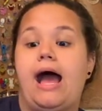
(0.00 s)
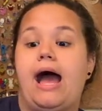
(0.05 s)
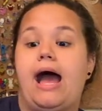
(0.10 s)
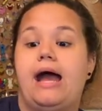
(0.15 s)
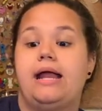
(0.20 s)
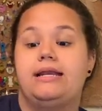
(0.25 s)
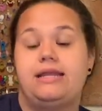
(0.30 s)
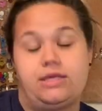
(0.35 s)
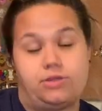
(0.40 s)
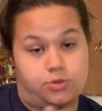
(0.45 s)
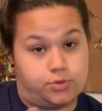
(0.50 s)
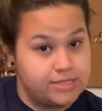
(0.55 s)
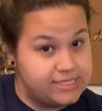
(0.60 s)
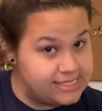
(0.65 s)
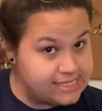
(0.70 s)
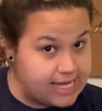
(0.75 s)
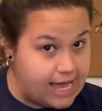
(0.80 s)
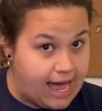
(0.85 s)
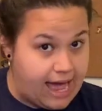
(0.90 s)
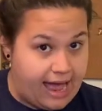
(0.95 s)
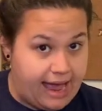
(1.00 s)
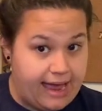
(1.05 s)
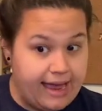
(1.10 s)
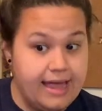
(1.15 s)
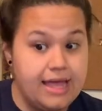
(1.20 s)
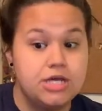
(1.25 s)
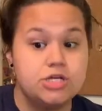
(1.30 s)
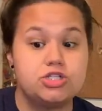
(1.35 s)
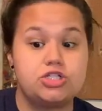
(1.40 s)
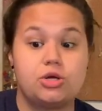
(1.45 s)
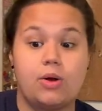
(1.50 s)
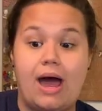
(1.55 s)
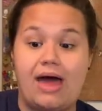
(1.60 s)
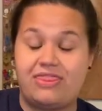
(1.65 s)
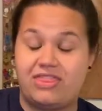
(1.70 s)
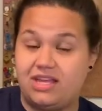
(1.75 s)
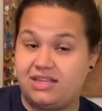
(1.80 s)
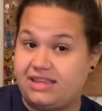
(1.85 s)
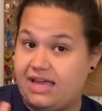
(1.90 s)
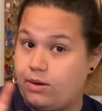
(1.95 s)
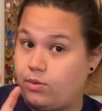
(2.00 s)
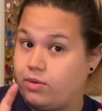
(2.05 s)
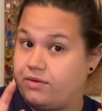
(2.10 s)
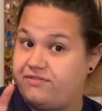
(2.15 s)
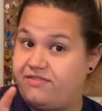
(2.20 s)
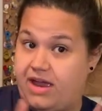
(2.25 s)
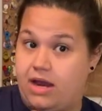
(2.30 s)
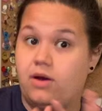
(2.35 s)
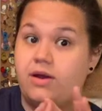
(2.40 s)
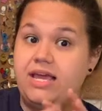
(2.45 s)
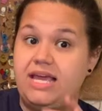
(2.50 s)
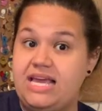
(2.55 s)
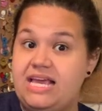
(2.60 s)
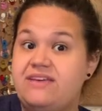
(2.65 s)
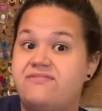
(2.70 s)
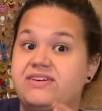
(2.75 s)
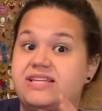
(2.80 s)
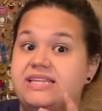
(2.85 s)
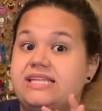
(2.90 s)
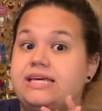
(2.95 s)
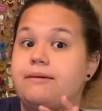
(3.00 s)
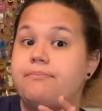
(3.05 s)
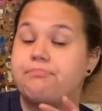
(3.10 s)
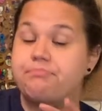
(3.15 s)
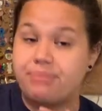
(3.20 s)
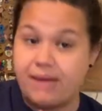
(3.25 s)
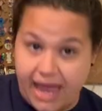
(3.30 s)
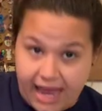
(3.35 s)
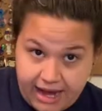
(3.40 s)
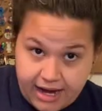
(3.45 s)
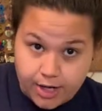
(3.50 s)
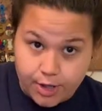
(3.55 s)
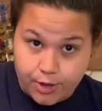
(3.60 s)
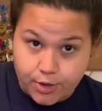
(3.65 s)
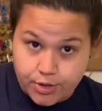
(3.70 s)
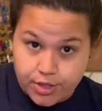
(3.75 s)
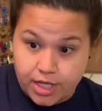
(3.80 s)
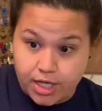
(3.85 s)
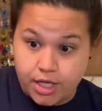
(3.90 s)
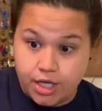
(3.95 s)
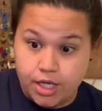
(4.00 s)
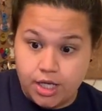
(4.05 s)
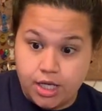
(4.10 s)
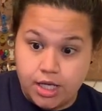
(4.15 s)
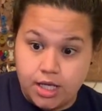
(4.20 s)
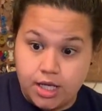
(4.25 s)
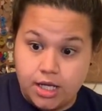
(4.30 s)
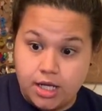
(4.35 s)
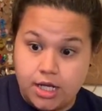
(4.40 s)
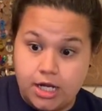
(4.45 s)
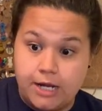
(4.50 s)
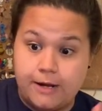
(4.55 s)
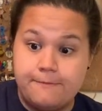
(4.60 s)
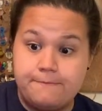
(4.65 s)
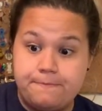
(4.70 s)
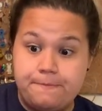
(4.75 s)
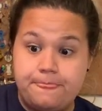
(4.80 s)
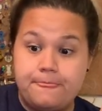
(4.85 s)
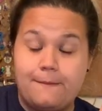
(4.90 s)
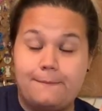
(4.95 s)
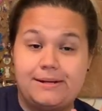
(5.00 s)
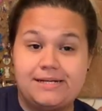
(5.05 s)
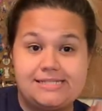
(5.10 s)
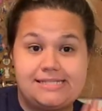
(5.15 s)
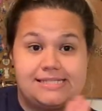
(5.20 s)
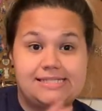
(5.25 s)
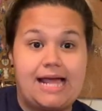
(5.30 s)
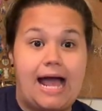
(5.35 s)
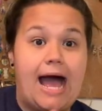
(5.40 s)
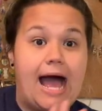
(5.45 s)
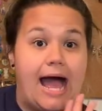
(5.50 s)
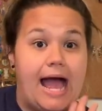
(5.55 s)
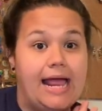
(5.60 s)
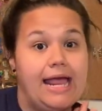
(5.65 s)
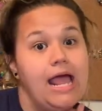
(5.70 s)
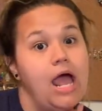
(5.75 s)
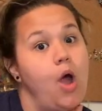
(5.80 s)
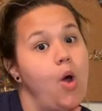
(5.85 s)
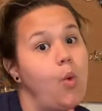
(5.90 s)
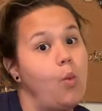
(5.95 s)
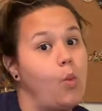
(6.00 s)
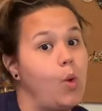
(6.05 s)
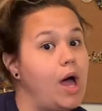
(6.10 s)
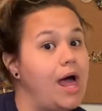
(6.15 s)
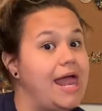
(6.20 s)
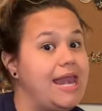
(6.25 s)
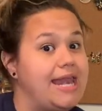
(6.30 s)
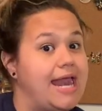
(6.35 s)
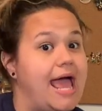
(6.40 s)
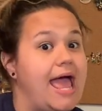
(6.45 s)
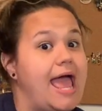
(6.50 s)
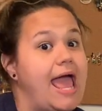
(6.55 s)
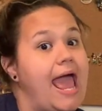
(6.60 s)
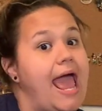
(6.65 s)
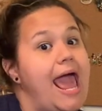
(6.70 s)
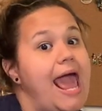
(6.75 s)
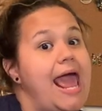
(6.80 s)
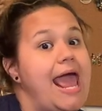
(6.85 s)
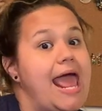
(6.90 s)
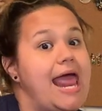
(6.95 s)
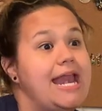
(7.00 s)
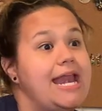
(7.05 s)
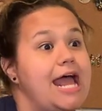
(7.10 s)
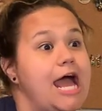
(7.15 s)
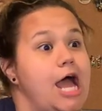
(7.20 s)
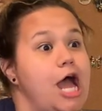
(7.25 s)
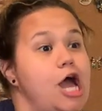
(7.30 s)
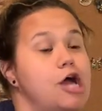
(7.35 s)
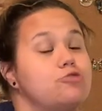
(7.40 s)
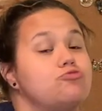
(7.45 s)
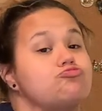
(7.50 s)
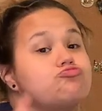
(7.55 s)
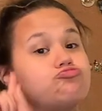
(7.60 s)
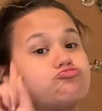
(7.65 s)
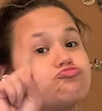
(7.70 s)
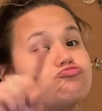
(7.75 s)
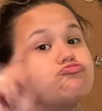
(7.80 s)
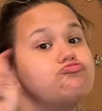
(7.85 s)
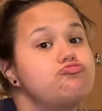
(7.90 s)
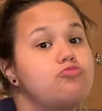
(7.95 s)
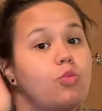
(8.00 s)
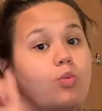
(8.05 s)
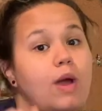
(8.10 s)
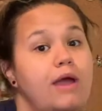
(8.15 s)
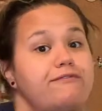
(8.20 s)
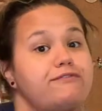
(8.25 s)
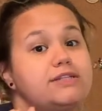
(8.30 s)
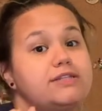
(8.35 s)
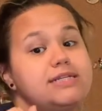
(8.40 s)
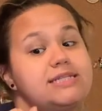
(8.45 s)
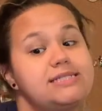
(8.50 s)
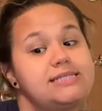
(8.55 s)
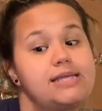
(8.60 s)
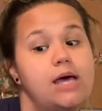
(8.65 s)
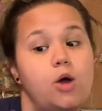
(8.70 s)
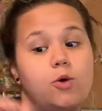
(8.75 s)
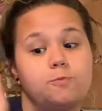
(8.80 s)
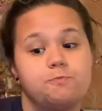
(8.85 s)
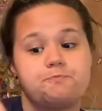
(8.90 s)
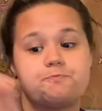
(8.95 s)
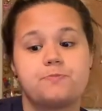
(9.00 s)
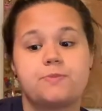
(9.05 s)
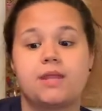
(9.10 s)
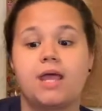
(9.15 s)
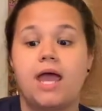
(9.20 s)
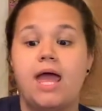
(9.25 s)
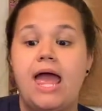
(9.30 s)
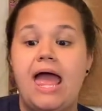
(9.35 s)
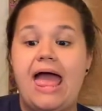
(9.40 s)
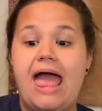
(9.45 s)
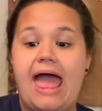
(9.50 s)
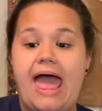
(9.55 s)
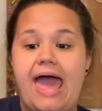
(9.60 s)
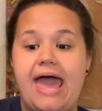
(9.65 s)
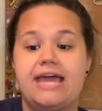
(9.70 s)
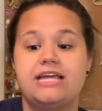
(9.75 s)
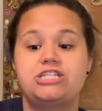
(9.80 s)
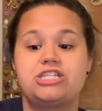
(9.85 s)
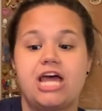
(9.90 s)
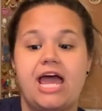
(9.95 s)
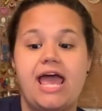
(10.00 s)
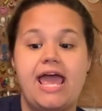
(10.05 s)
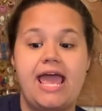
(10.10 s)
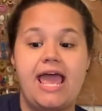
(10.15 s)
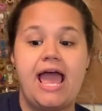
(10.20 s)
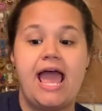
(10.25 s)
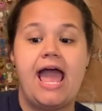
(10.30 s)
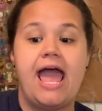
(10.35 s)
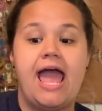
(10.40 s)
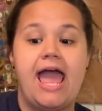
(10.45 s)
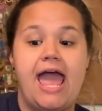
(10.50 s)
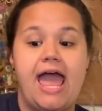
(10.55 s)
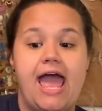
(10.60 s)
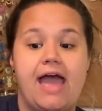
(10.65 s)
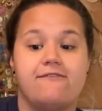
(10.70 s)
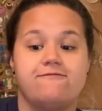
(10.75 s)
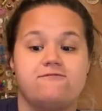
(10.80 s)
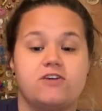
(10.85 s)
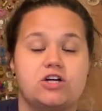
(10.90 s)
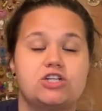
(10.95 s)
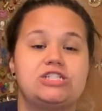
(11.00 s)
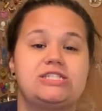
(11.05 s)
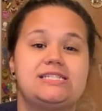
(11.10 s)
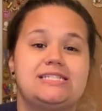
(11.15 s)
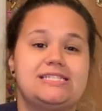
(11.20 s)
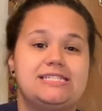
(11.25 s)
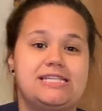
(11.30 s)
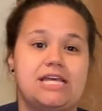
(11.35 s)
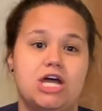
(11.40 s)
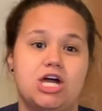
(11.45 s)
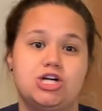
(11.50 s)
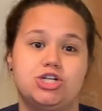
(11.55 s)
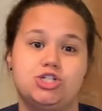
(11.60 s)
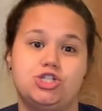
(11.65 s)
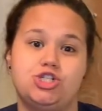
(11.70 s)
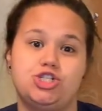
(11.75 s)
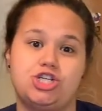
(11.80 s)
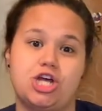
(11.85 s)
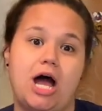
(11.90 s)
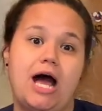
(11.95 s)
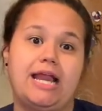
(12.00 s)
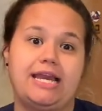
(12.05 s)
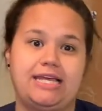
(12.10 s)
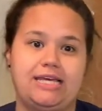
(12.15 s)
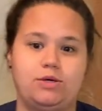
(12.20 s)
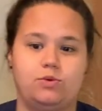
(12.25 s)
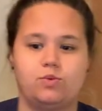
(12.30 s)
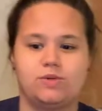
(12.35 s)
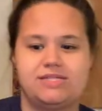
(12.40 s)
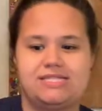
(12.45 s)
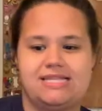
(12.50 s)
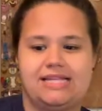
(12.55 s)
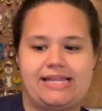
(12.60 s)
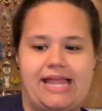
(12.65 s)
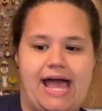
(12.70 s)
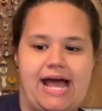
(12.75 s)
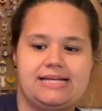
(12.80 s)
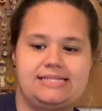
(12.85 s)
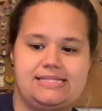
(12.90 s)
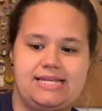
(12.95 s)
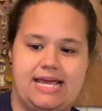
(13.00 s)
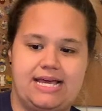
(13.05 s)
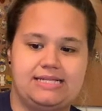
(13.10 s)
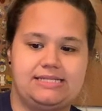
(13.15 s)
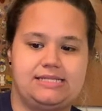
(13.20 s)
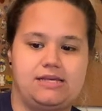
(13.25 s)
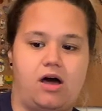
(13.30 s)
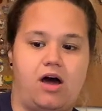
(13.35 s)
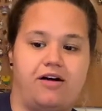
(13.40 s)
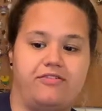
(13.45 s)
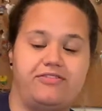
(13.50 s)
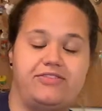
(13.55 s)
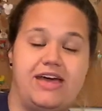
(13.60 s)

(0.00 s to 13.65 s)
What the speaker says: Neither is Skye, so I think they were very evenly paired, but Skye won, and rightfully so. AJ versus Johnny was the last dance off.